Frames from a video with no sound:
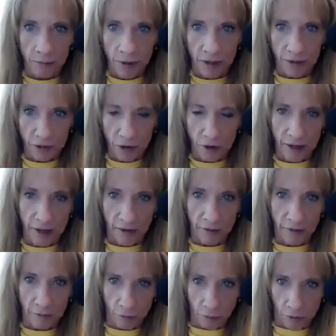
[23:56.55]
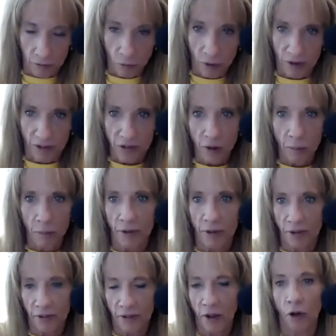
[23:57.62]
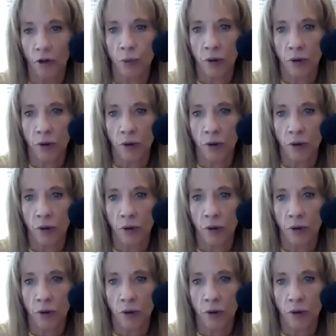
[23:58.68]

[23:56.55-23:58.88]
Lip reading: It started at when some of these cells